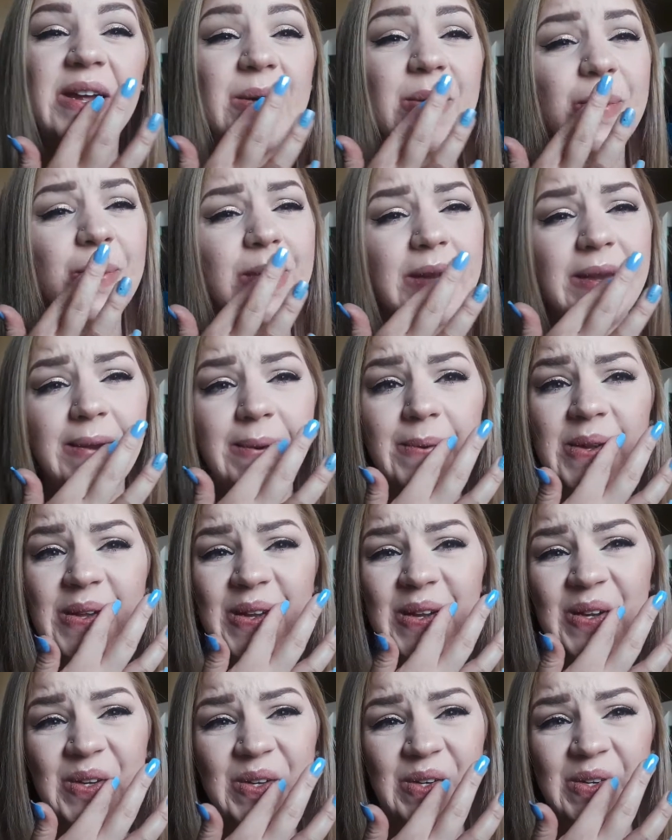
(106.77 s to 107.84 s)
They're
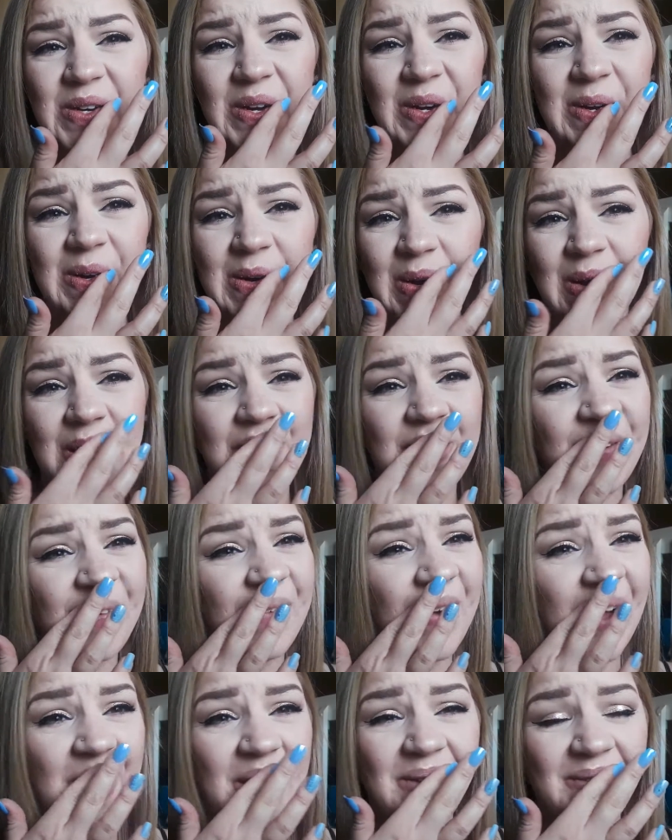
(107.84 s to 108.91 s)
really sugary
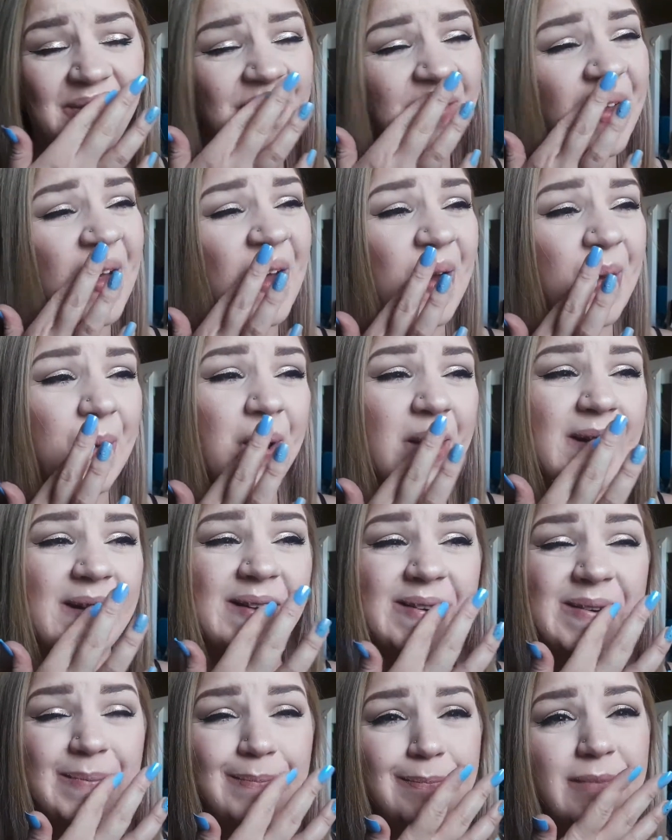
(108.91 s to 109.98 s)
and rough. Like,
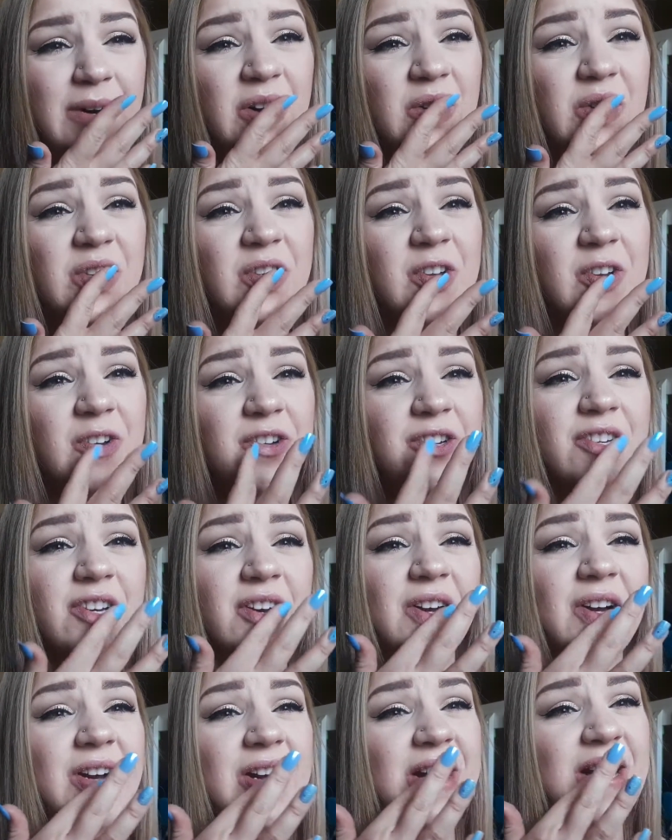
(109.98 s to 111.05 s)
it's mostly
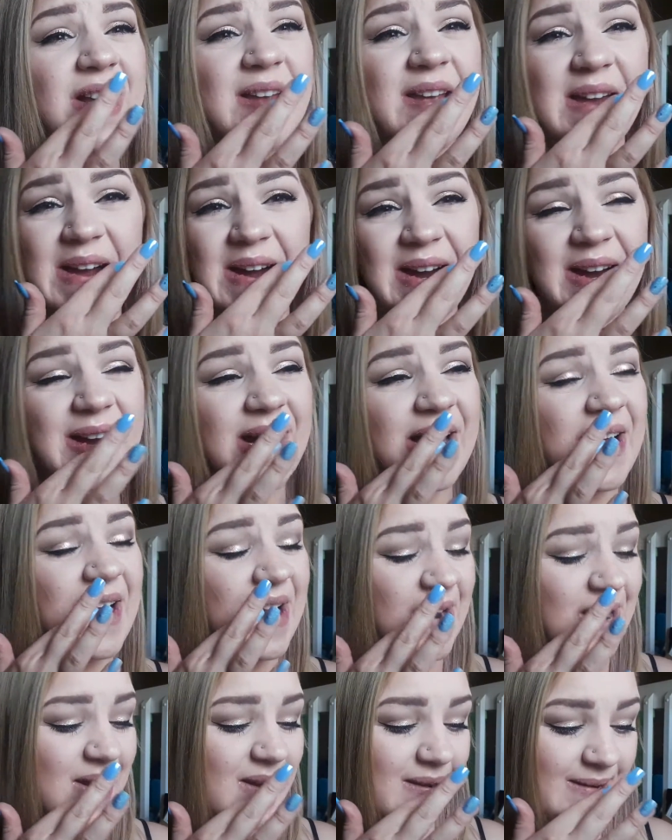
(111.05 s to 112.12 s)
sugar in here
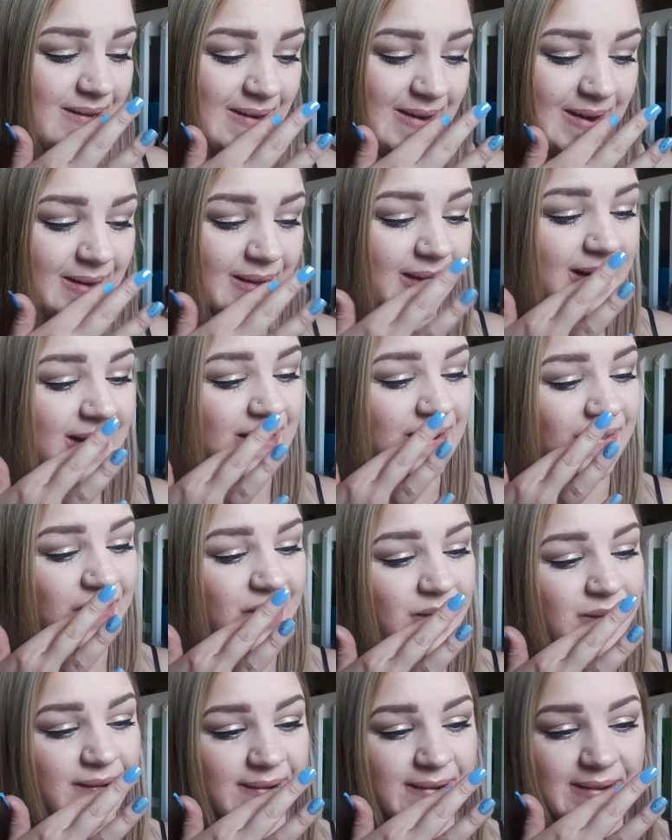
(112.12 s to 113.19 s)
and there's not a lot of
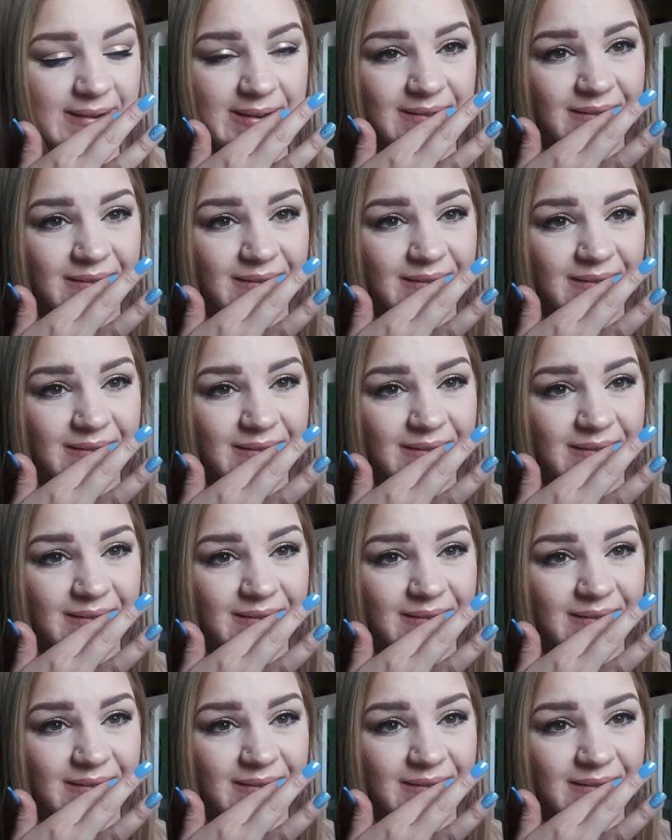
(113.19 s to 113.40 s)
oil.